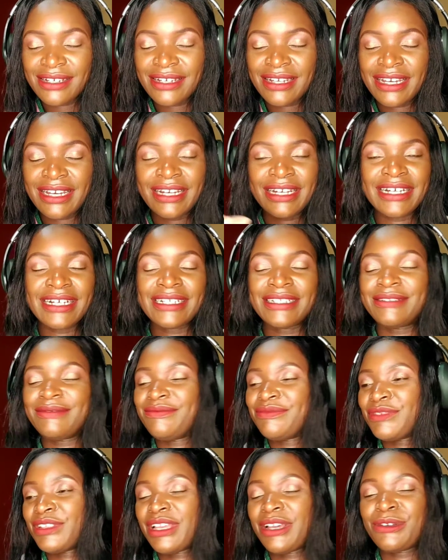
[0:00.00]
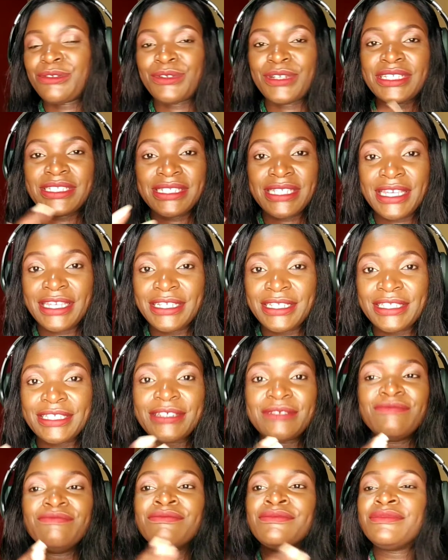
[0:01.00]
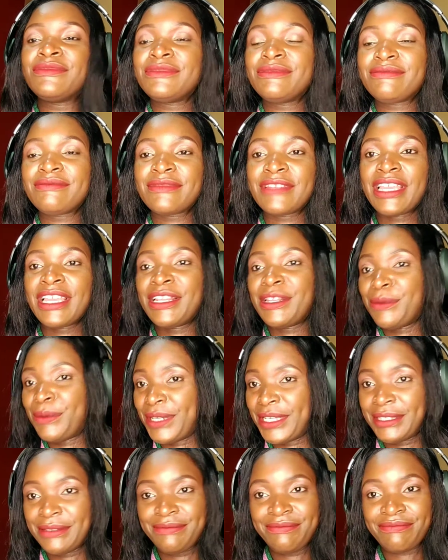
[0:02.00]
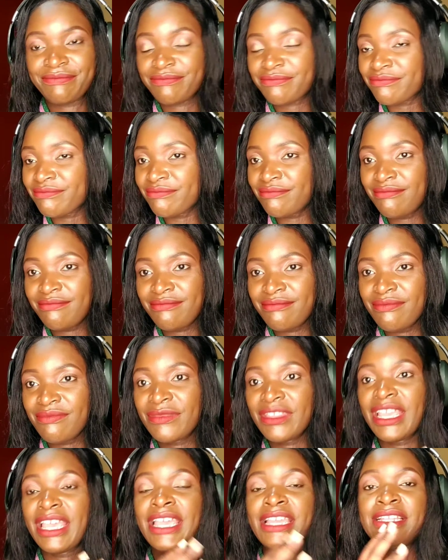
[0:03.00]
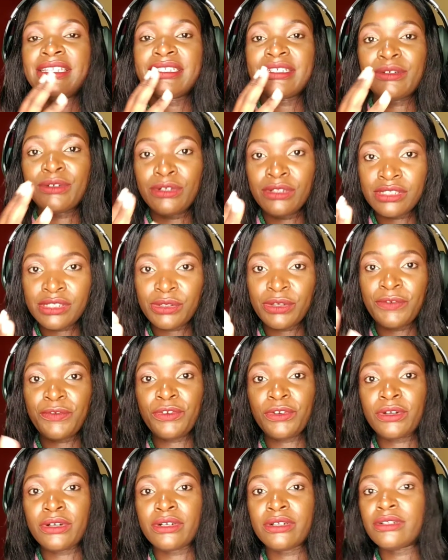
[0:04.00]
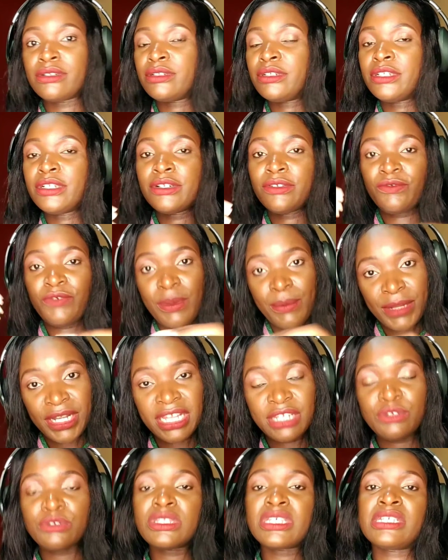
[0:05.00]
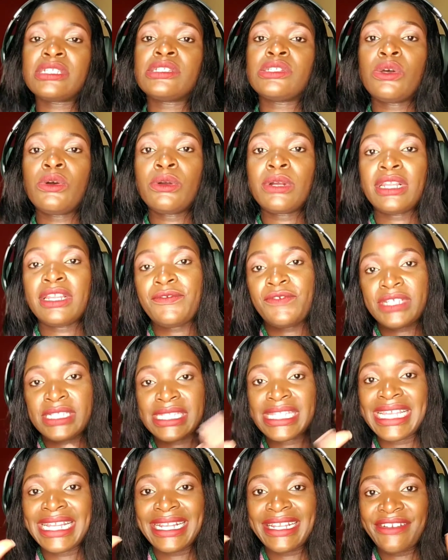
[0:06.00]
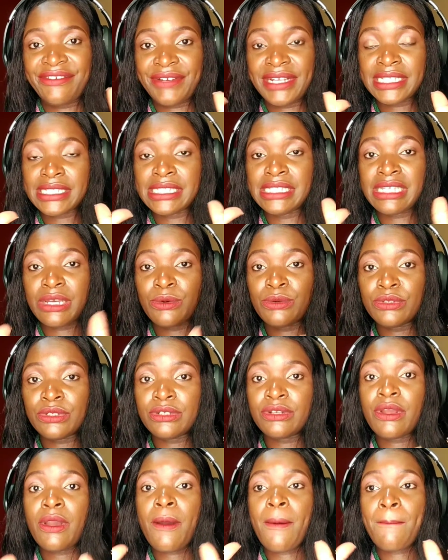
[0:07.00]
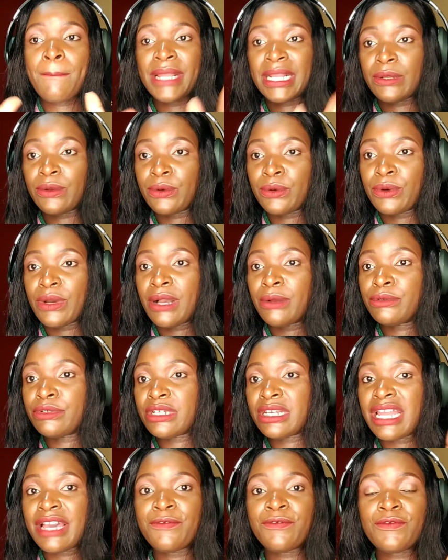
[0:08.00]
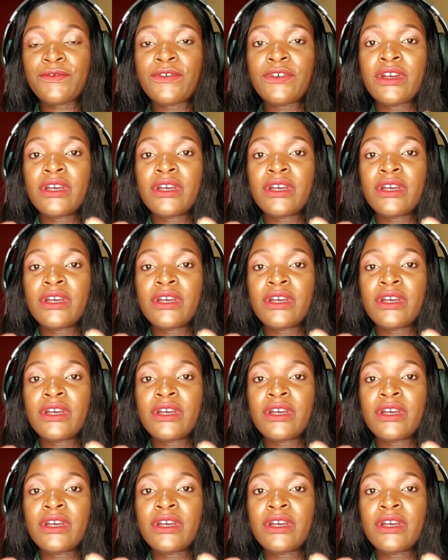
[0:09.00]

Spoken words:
how do I say it? Anyway. And also, if you're familiar to the song, leave us the lyrics down below. I would love,